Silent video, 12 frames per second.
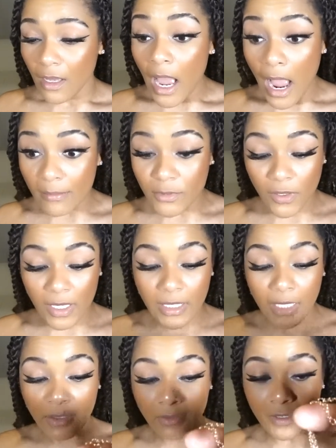I'm trying to
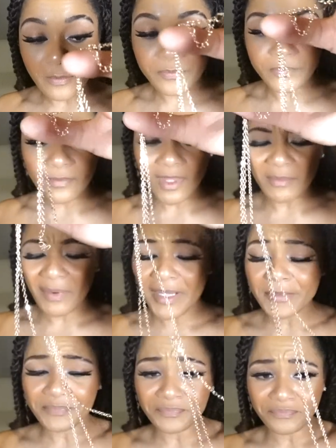heal them.
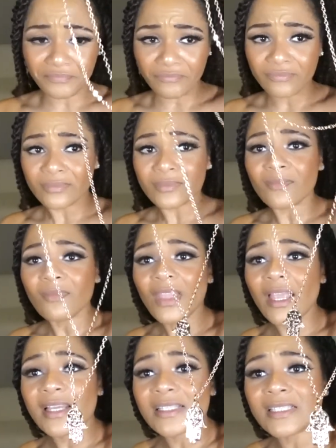But
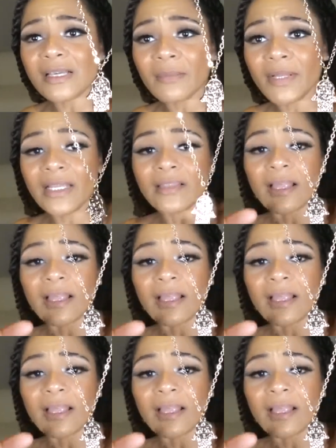can somebody